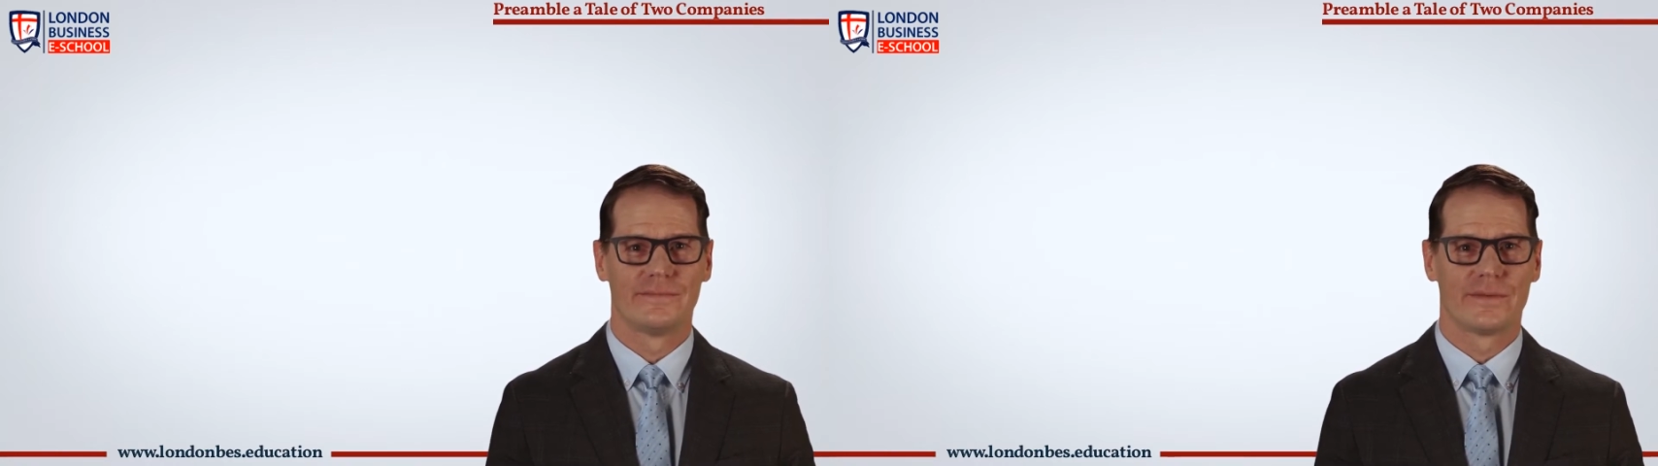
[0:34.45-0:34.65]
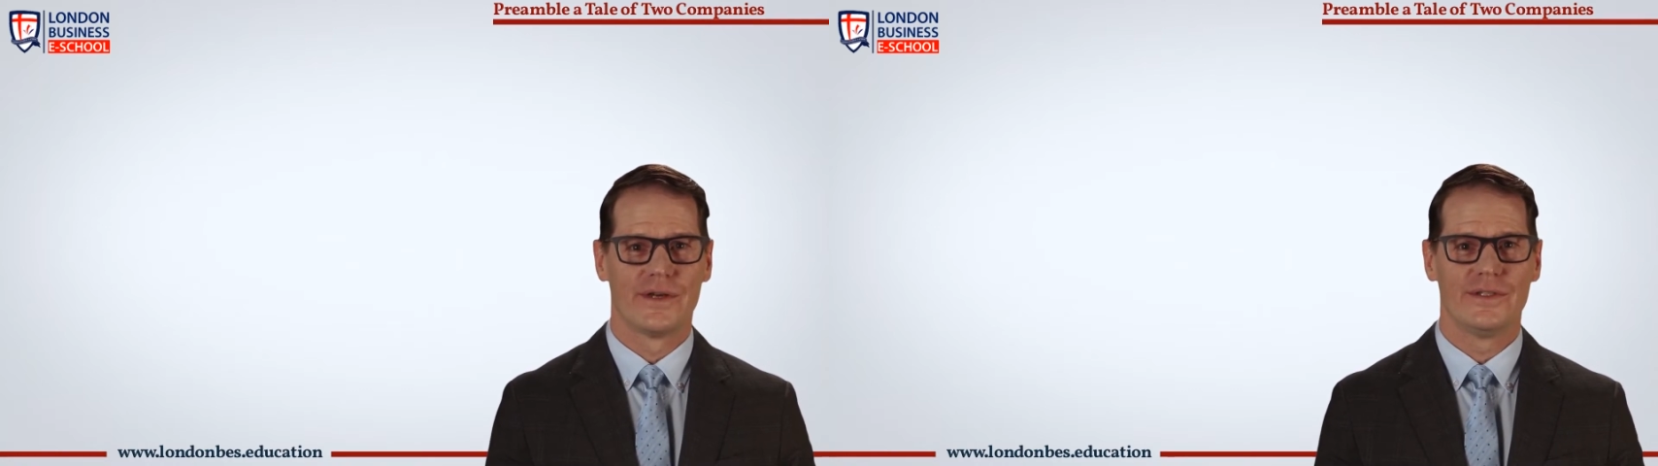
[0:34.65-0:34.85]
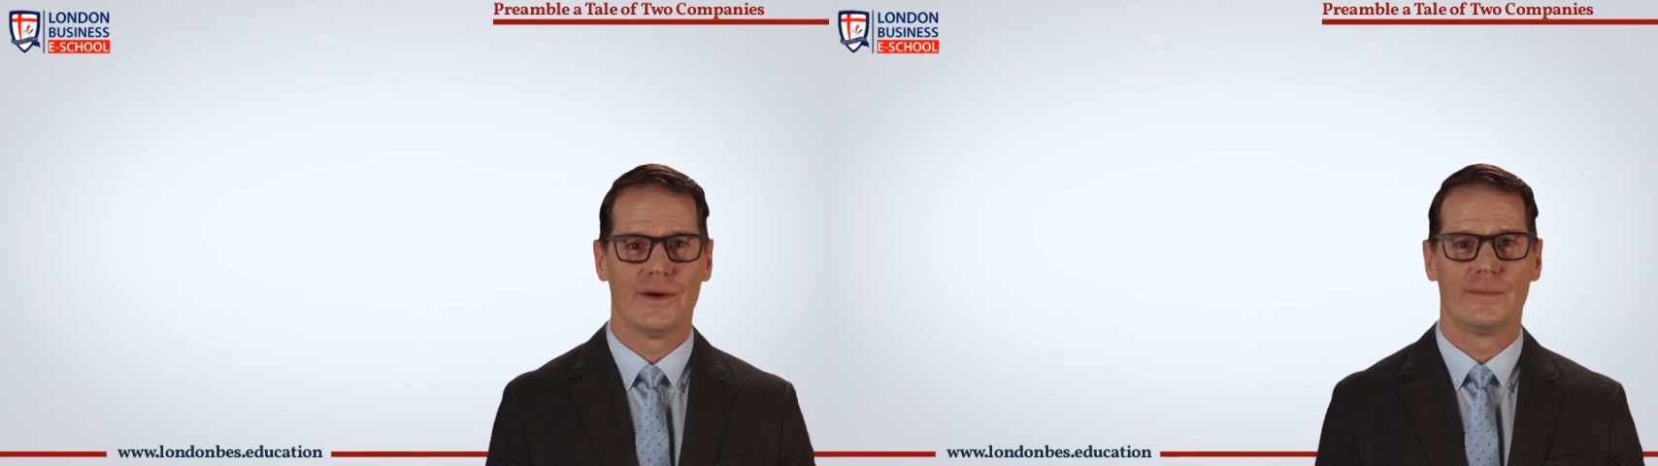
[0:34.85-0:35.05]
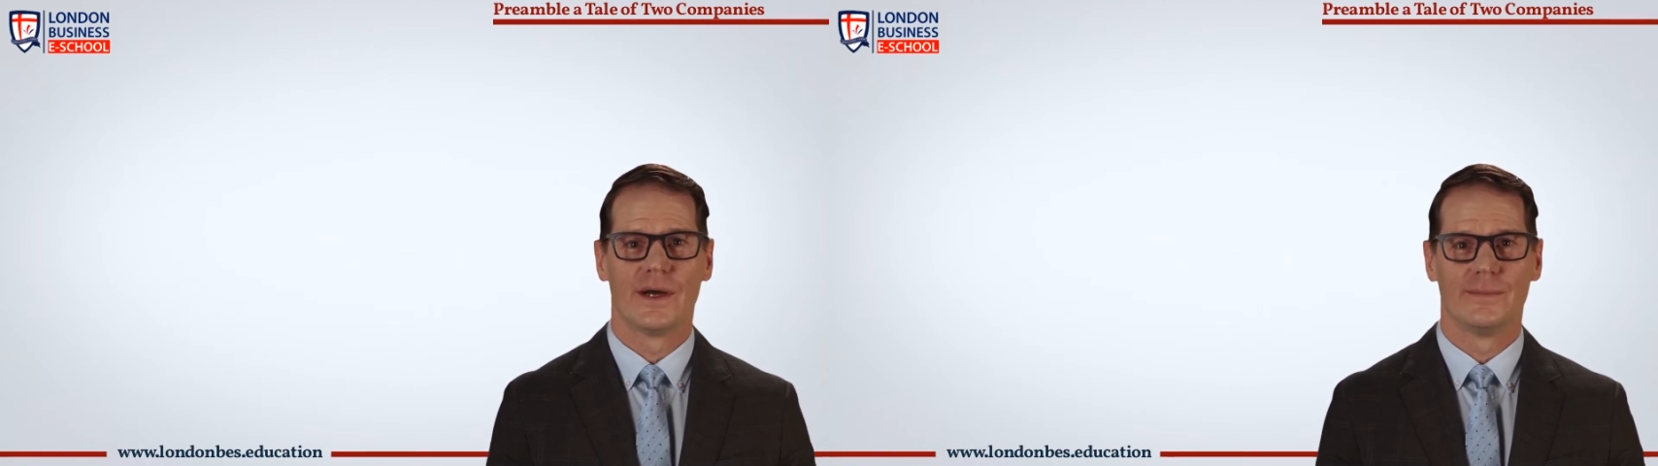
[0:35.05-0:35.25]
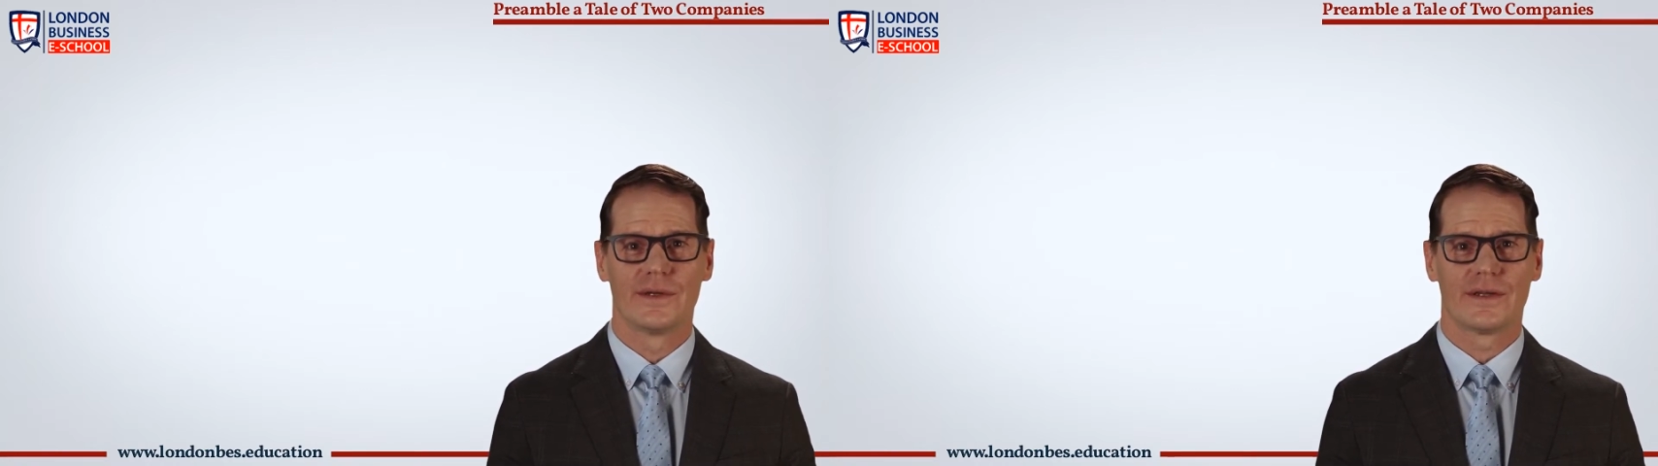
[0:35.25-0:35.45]
At some
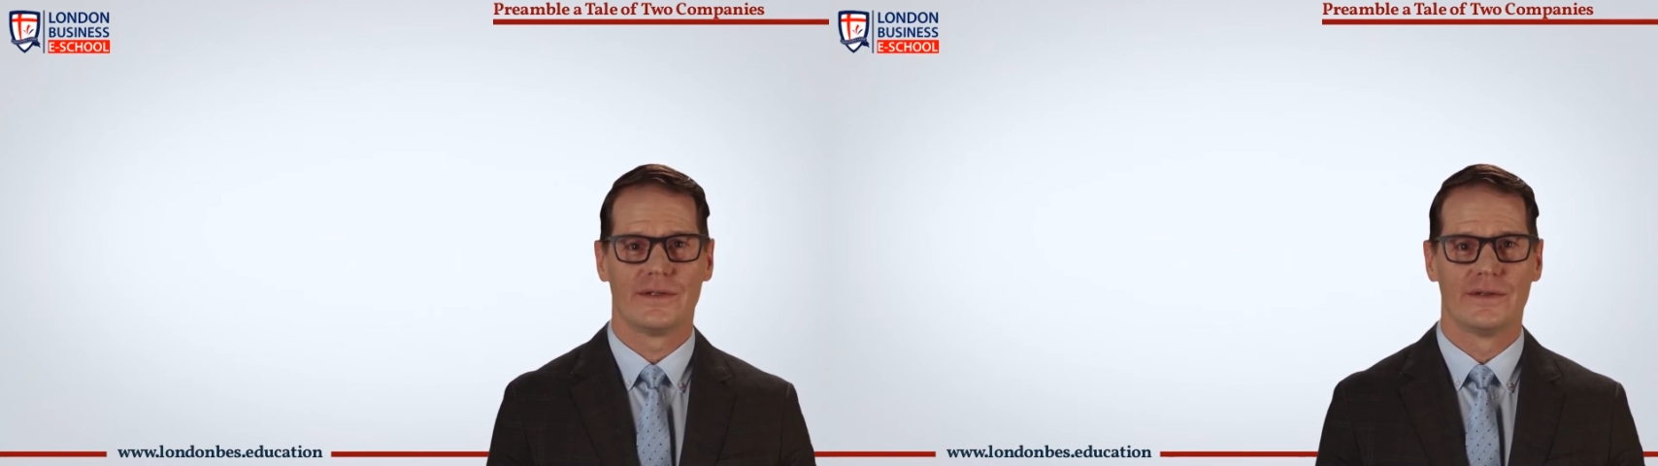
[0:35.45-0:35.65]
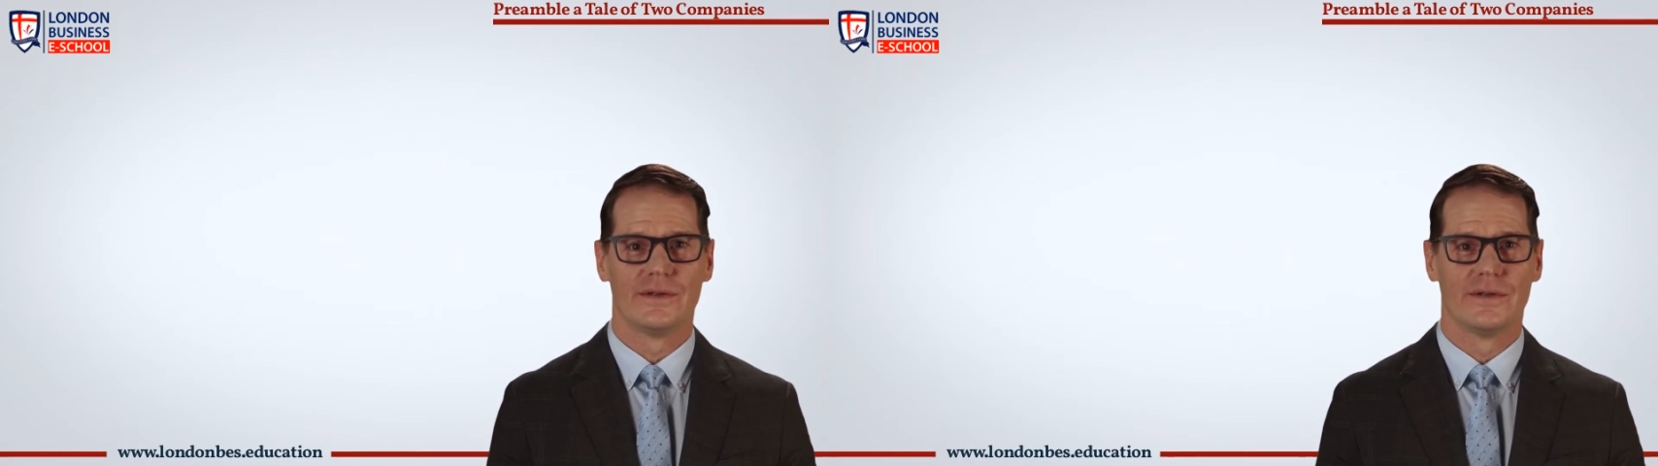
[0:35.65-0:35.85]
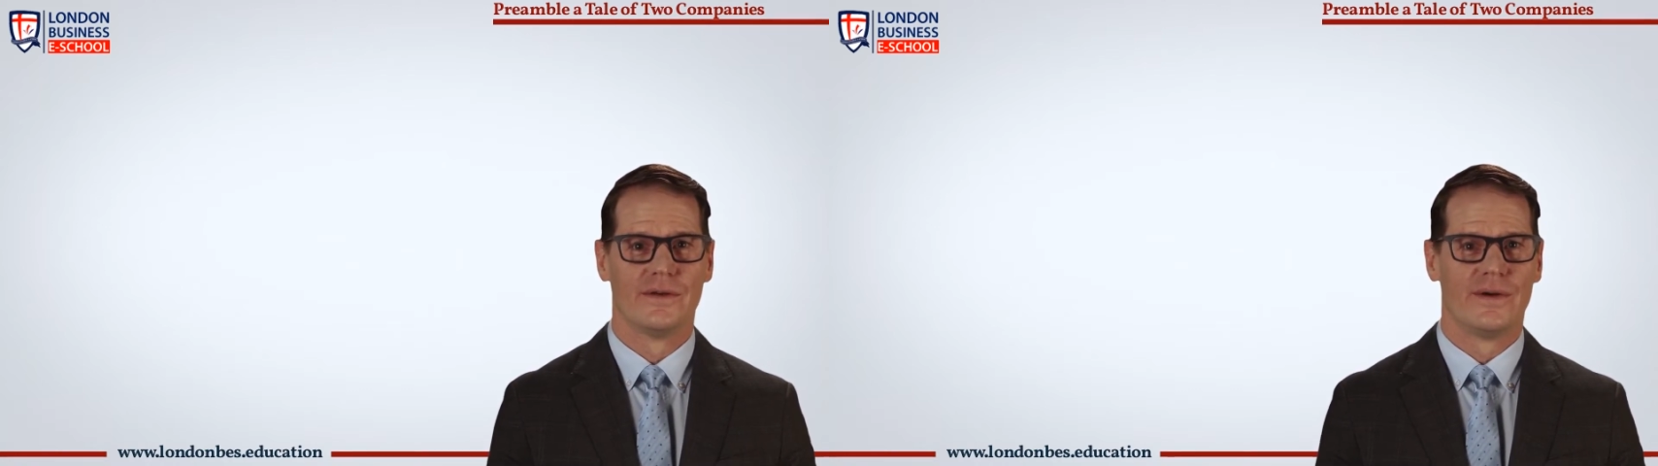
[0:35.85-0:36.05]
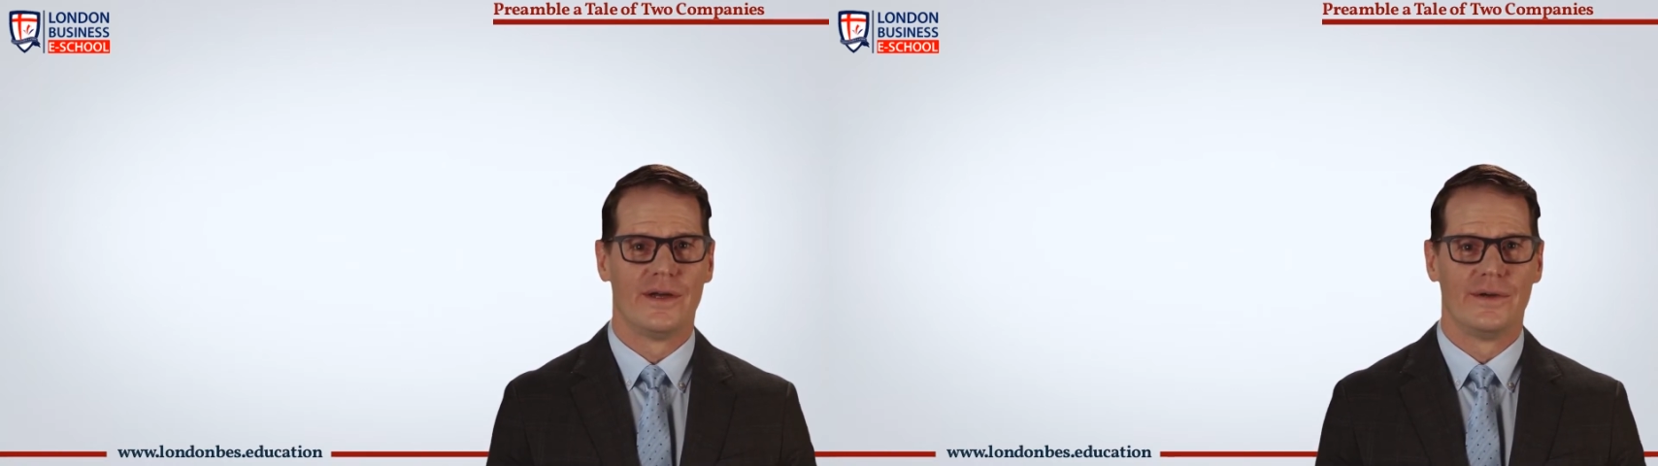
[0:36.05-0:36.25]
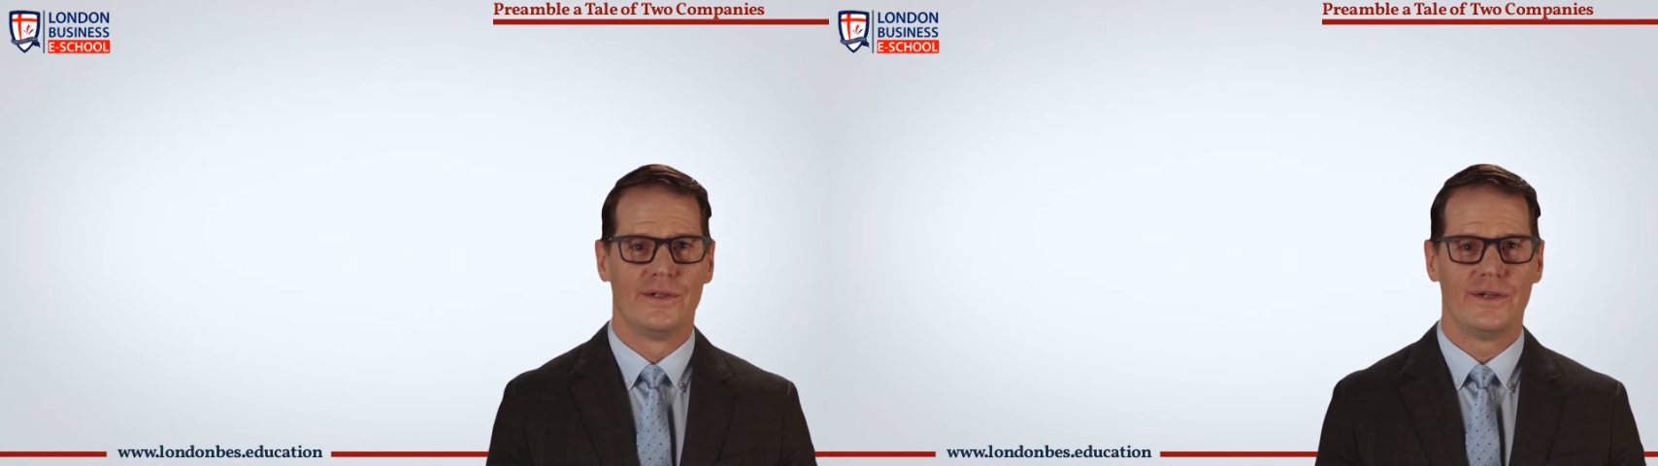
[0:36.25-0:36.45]
companies, the run-up